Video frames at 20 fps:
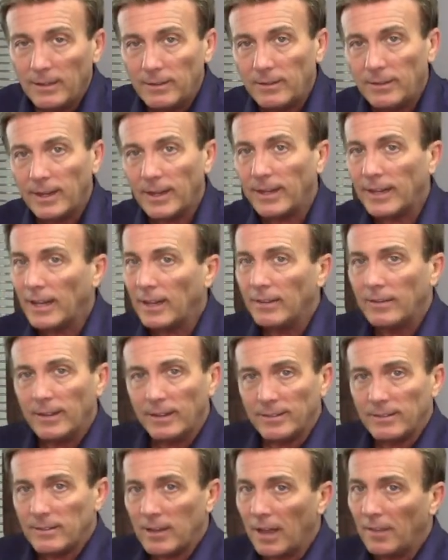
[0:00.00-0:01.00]
And again,
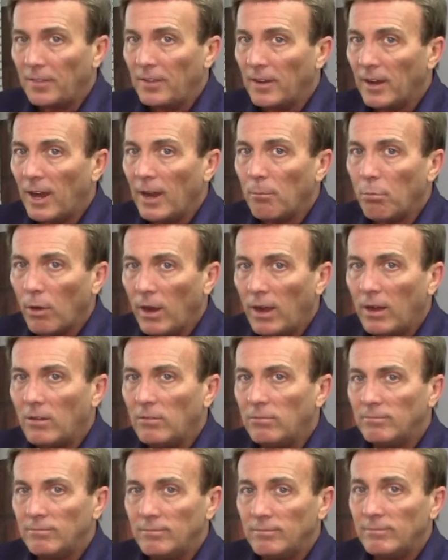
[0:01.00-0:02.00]
it's not the
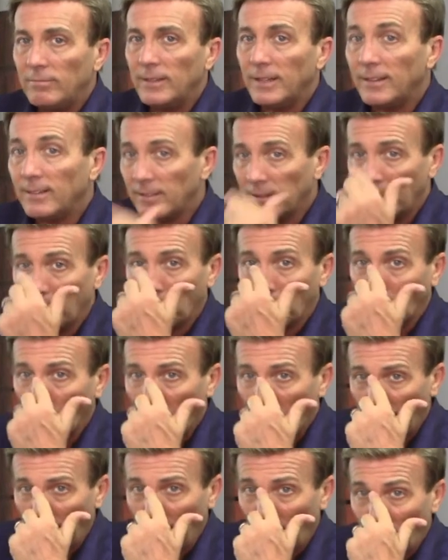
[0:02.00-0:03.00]
eyebrow, it's the
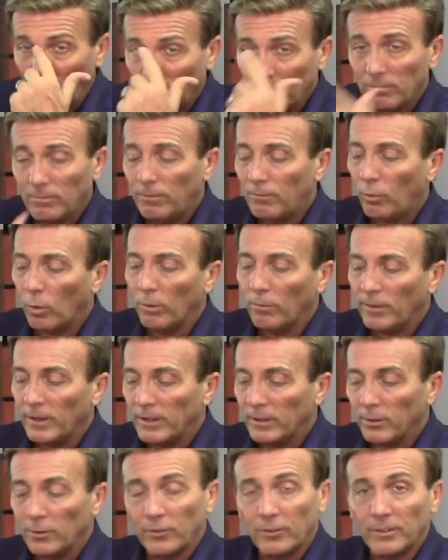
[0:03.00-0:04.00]
brow, 4
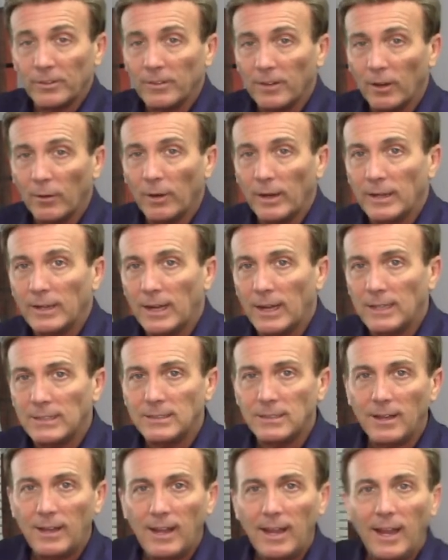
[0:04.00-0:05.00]
fingers. All right,
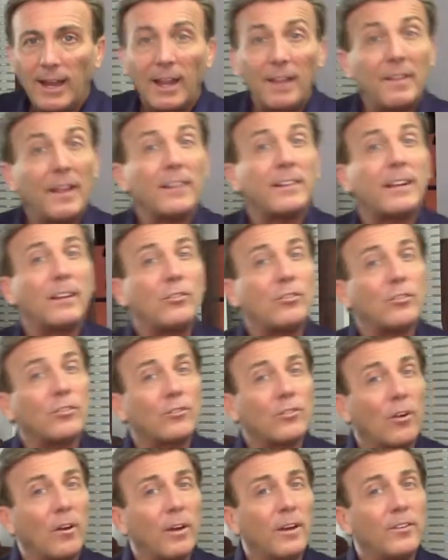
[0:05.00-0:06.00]
guys. And that gets you
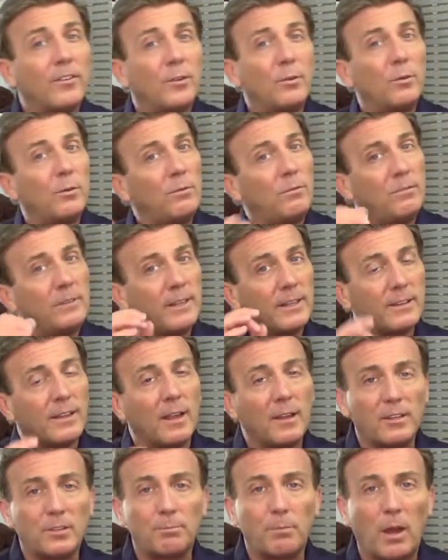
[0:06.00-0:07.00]
started to get
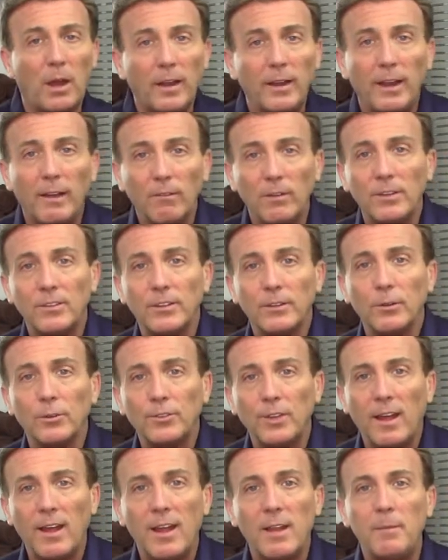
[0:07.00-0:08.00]
that spot every single
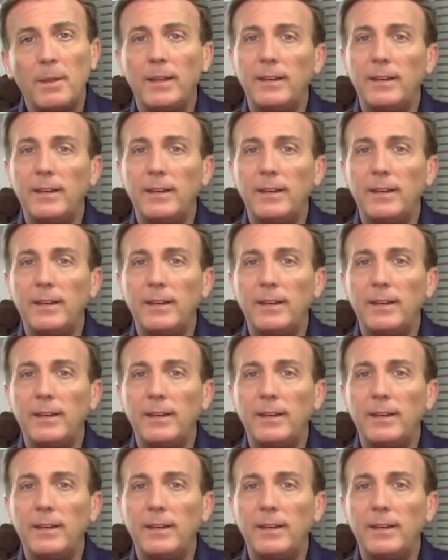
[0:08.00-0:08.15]
time.